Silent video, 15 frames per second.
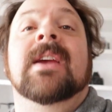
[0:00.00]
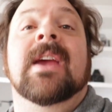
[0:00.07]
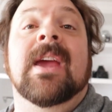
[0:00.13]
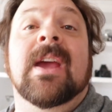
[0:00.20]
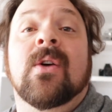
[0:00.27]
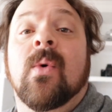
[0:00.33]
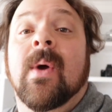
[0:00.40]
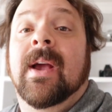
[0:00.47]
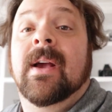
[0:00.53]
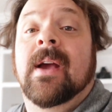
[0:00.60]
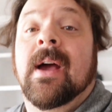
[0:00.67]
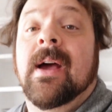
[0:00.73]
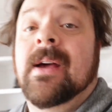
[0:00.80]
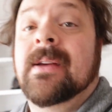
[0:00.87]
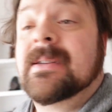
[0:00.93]
a quick
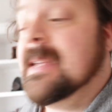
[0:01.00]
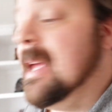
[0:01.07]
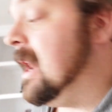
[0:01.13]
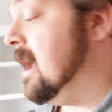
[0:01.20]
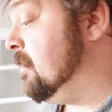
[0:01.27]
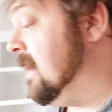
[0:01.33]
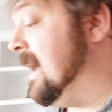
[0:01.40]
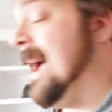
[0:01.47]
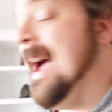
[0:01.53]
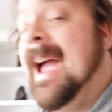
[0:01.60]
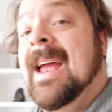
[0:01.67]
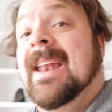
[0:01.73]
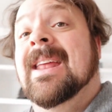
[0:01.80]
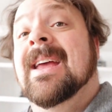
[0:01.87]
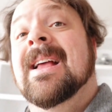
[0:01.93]
uh, setup
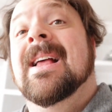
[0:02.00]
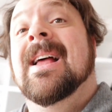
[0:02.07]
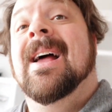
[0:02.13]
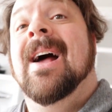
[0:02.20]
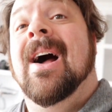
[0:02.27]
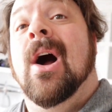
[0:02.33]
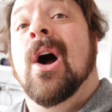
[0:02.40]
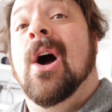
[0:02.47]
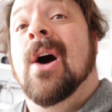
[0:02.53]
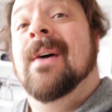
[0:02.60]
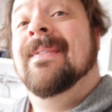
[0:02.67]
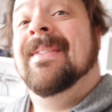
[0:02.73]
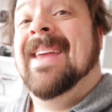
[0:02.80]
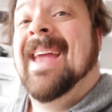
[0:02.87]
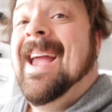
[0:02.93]
guide
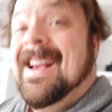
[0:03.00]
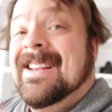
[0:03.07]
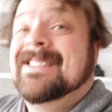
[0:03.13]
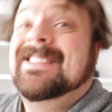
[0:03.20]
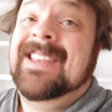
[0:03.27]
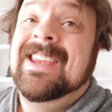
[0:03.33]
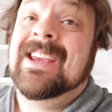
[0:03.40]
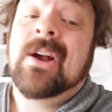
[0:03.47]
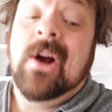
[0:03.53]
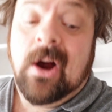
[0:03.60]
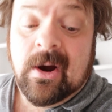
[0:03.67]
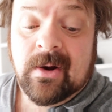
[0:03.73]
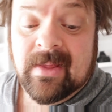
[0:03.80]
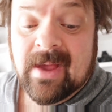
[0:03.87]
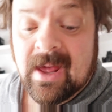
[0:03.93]
on the S D
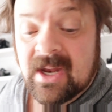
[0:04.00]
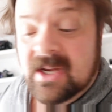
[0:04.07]
card that